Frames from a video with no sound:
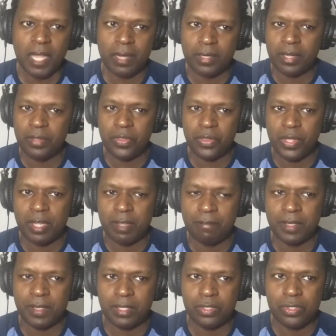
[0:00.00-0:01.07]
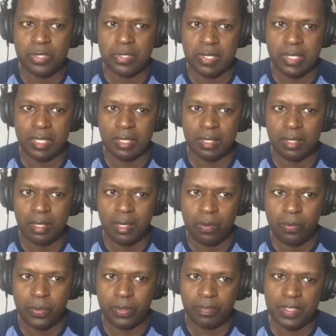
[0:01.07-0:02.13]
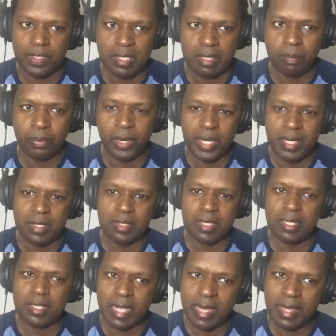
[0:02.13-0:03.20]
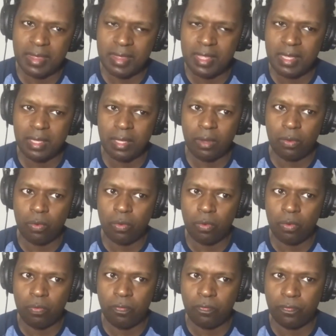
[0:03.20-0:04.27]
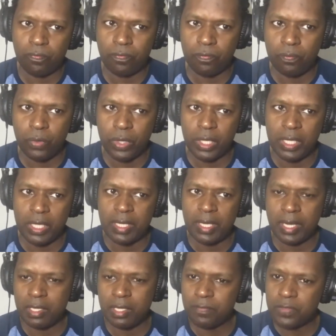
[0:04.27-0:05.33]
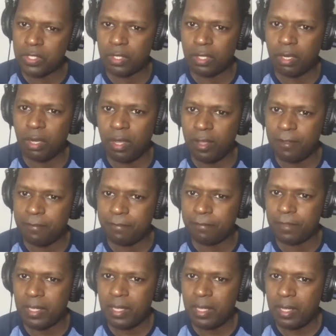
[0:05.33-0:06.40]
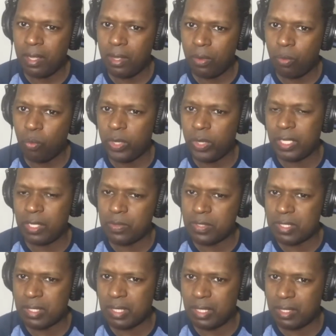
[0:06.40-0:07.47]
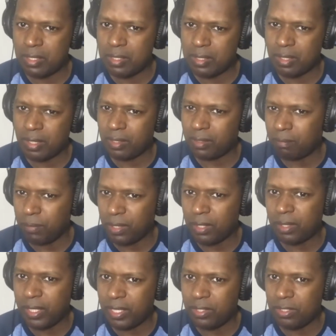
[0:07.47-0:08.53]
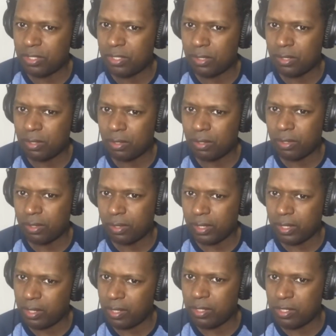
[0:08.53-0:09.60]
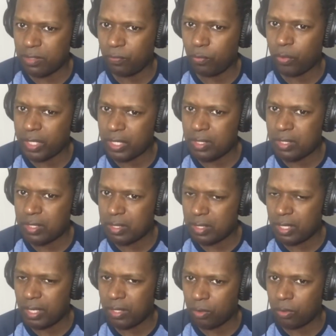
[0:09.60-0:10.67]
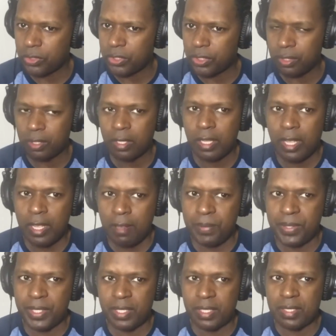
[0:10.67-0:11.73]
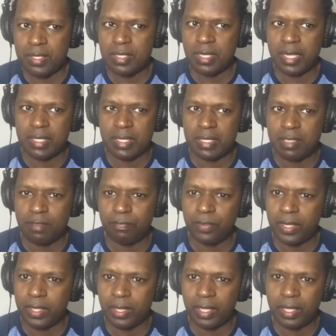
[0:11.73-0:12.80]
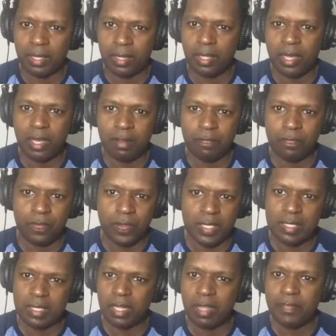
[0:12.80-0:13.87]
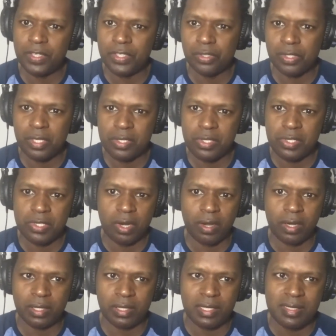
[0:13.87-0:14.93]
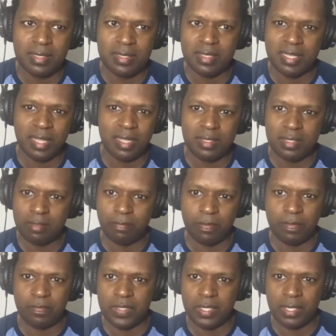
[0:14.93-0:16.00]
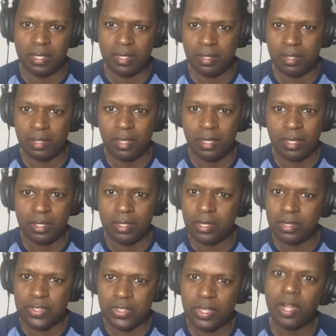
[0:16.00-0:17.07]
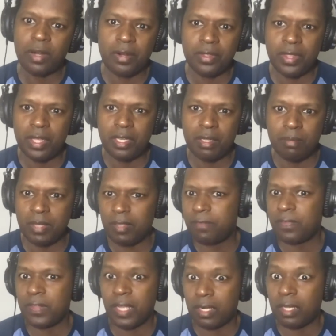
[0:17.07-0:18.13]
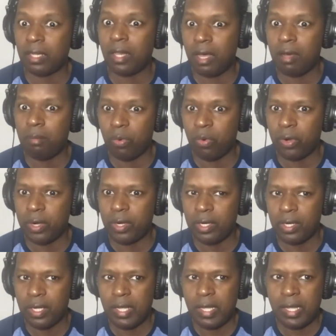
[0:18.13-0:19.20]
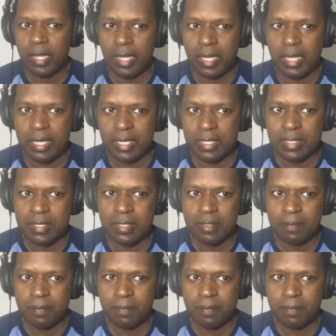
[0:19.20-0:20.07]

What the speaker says: Another thing I find interesting with Vincent Price is I think he kind of took off when he was in his like middle age or in his 40s and older, because I tend to find like a lot of his love interests are at least 10 to 15 years younger than him, if not a lot more. And